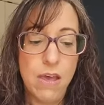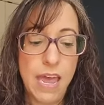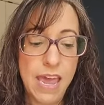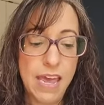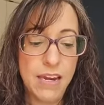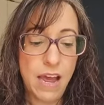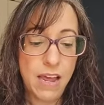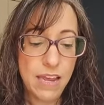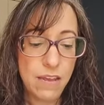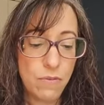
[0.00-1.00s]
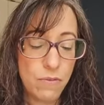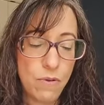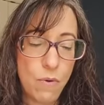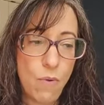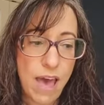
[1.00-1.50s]
And
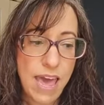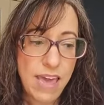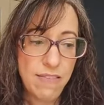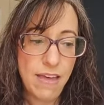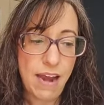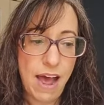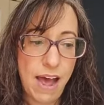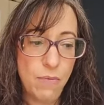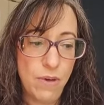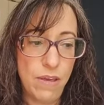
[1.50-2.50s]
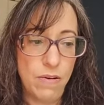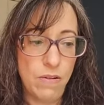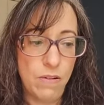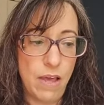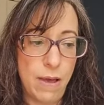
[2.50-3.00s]
the way that I
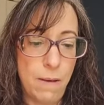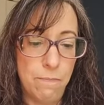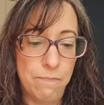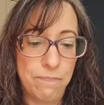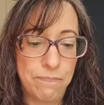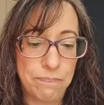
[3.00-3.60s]
will, um,